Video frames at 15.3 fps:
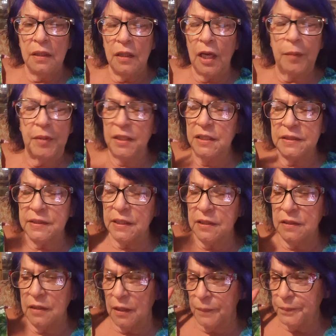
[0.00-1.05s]
I mean, it's
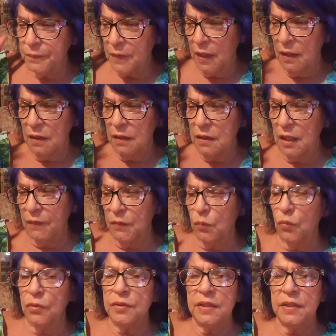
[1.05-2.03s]
in Leavenworth.